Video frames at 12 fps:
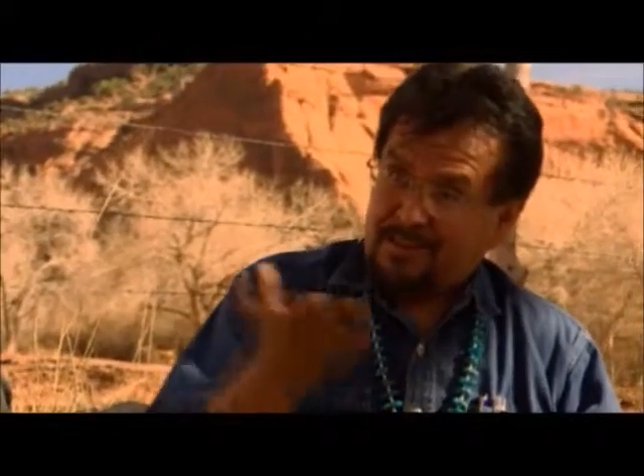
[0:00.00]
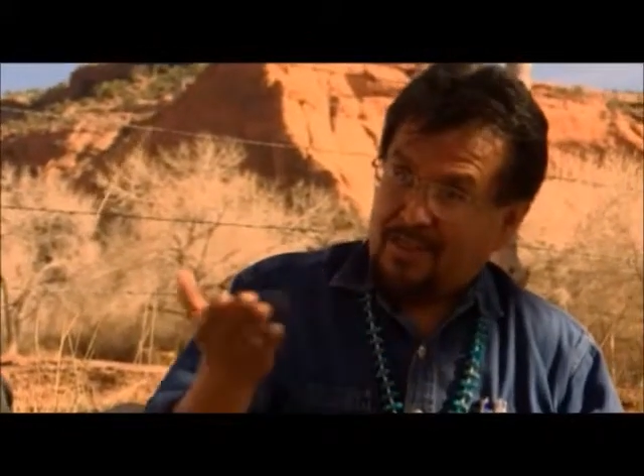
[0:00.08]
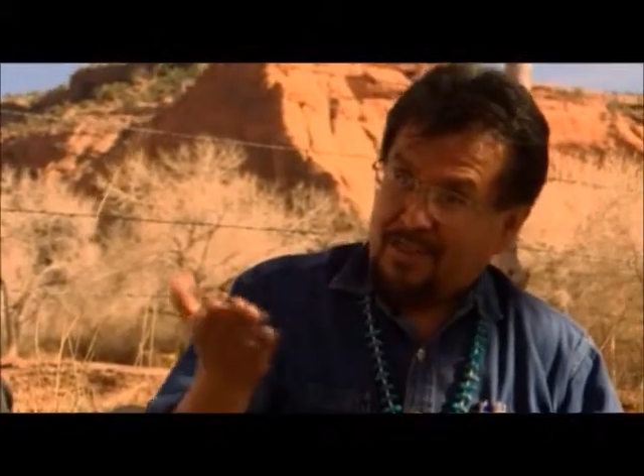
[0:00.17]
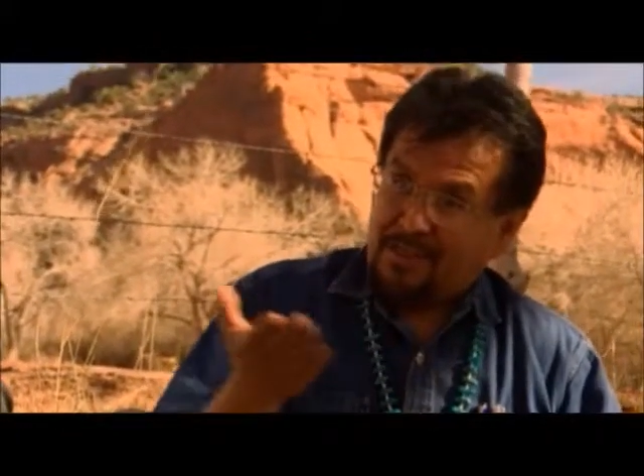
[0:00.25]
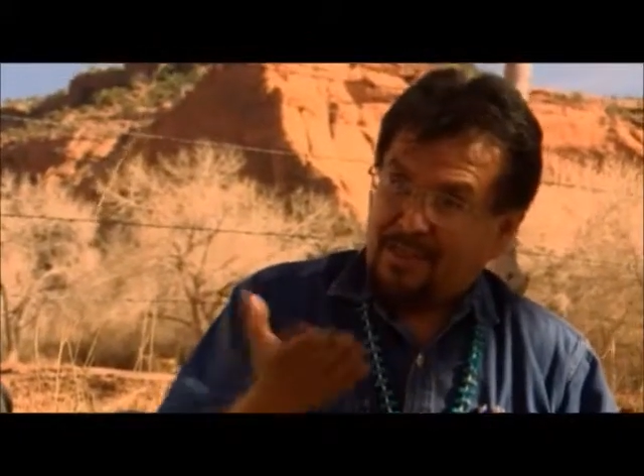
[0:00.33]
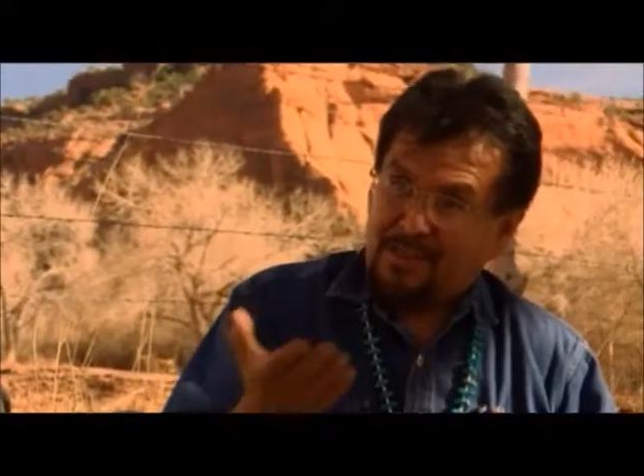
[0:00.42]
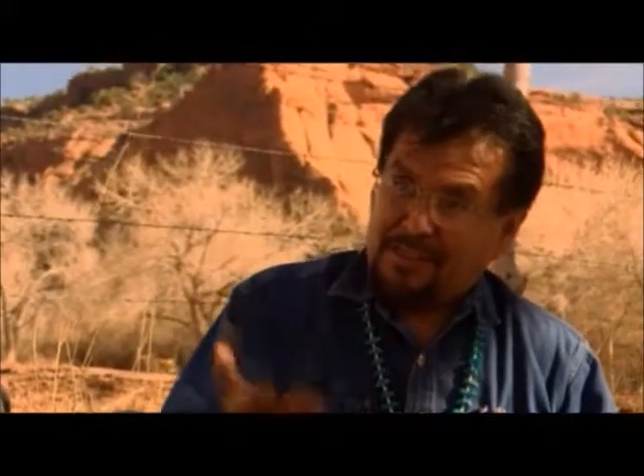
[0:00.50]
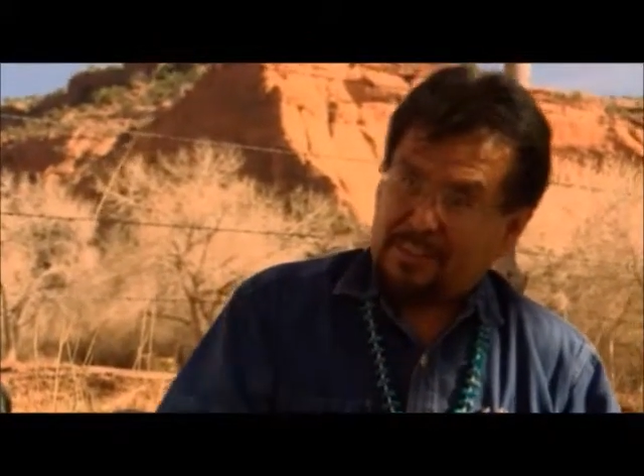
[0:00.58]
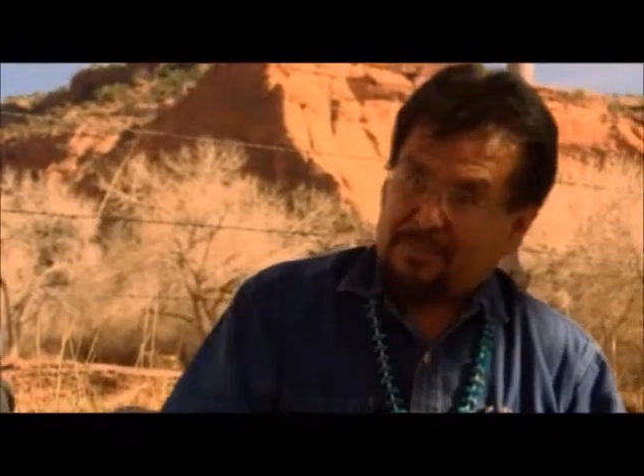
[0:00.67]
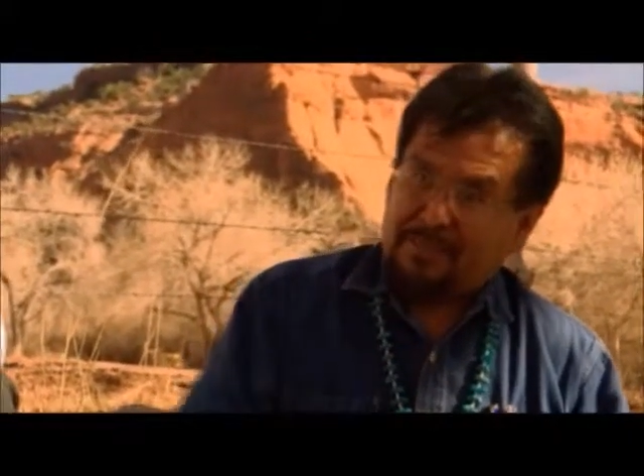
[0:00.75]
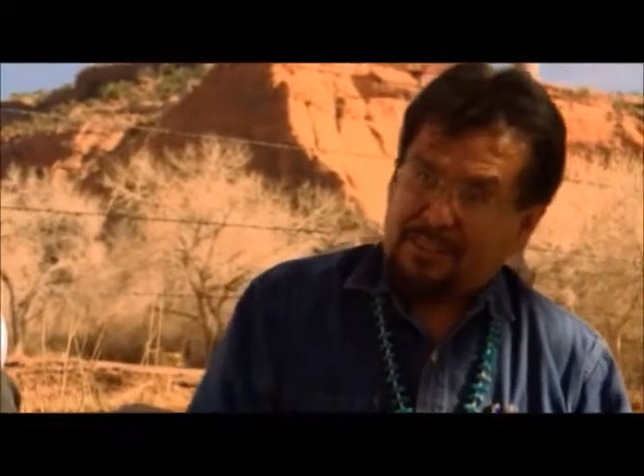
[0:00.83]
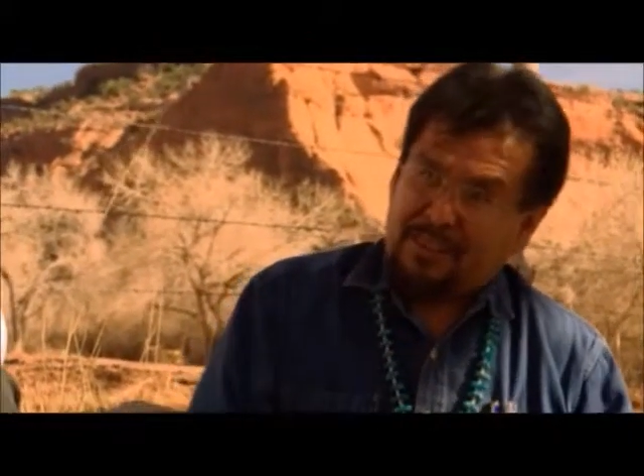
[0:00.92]
call it
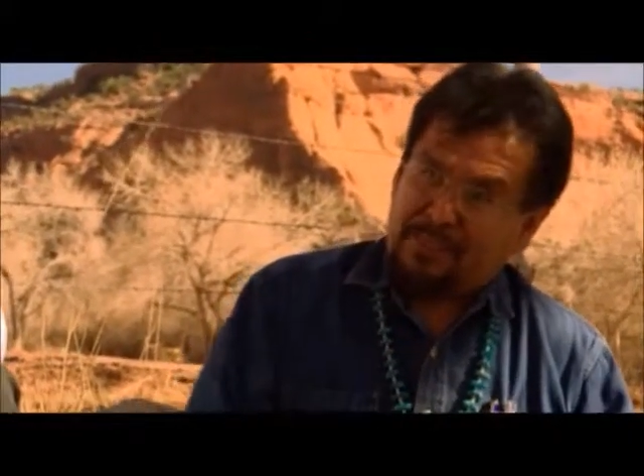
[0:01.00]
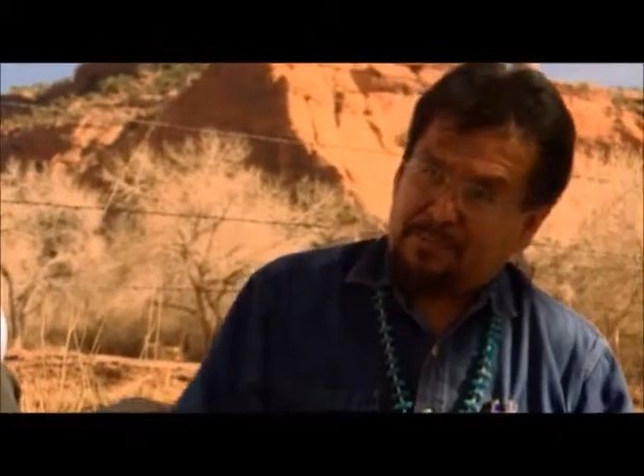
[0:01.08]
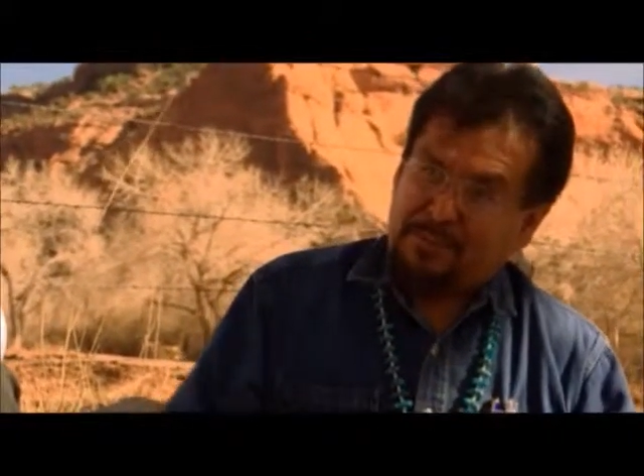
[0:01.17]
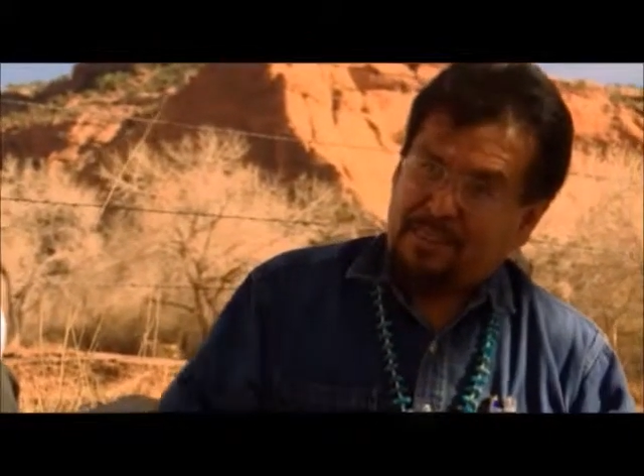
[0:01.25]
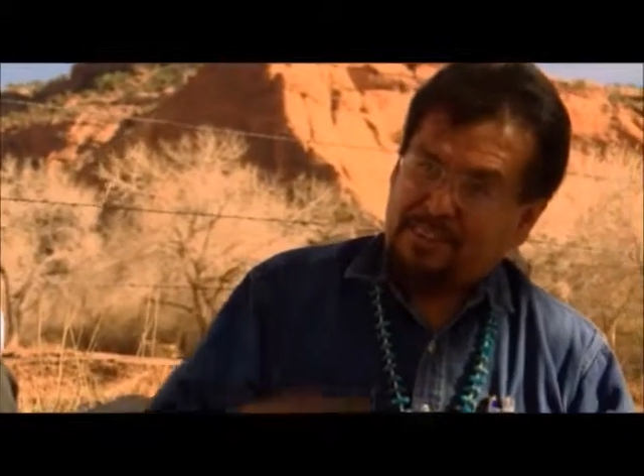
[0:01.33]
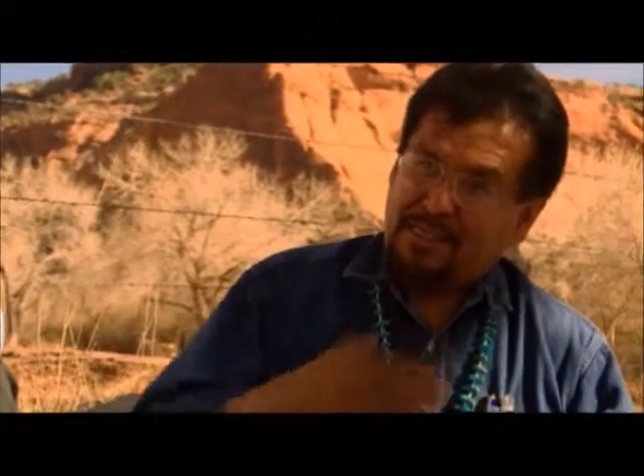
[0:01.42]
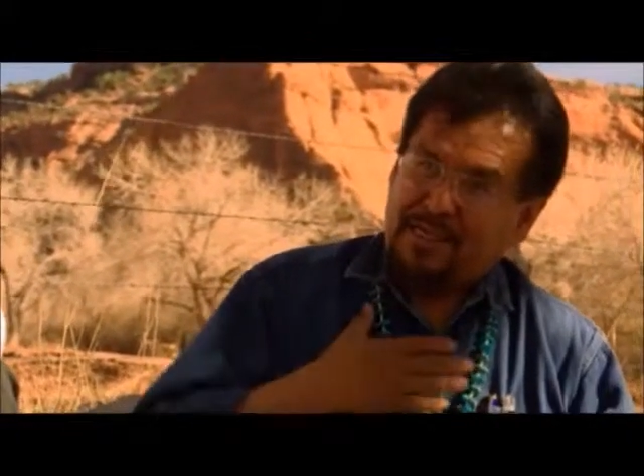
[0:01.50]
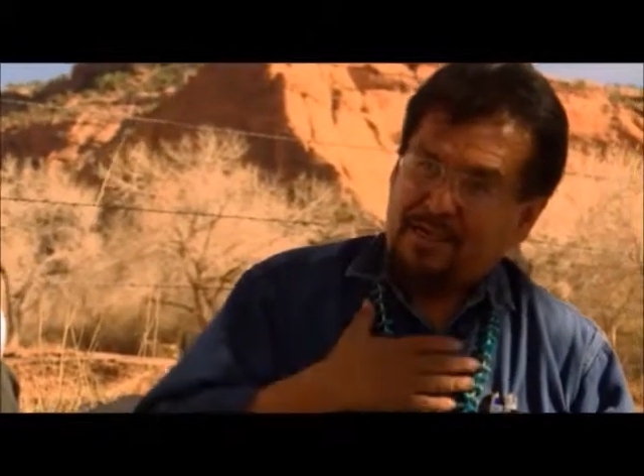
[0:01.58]
something else because